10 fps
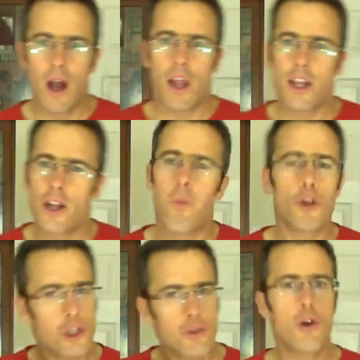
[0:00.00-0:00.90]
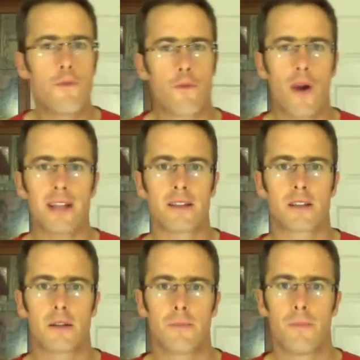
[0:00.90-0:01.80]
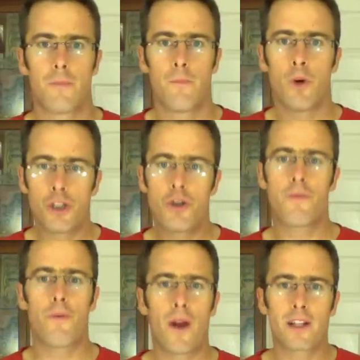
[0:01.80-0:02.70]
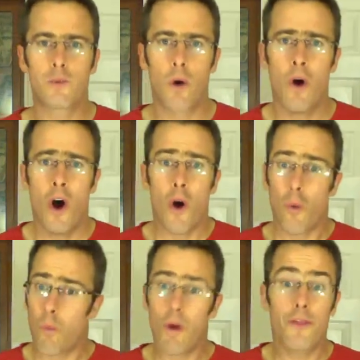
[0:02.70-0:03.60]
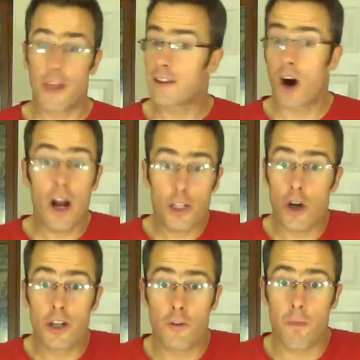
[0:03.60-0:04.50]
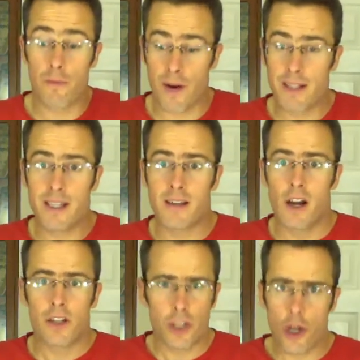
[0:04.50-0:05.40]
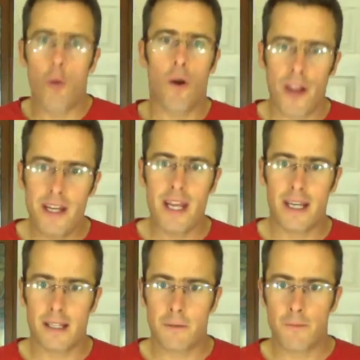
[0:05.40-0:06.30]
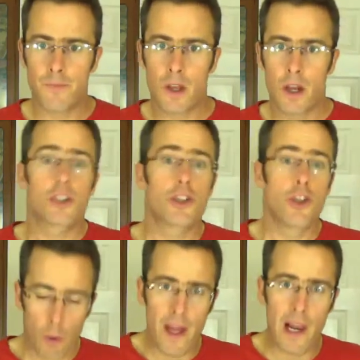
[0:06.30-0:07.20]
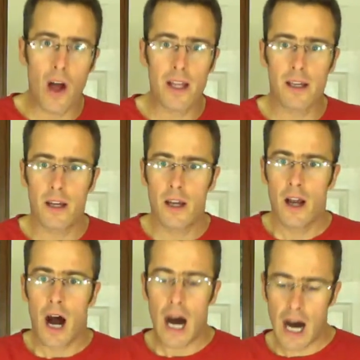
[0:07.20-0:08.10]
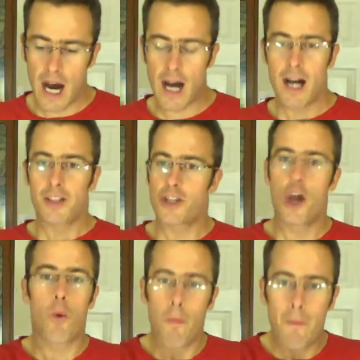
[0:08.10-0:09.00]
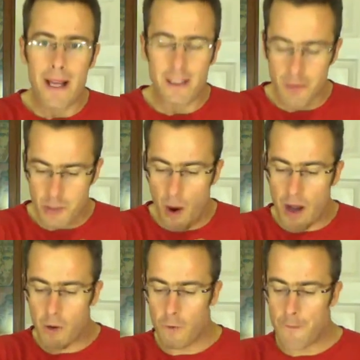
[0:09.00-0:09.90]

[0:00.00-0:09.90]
What do you do for friends? What do you do for friends? Well, one thing that I try and do for my friends is to know what they need, to know what they like, to know what makes them smile.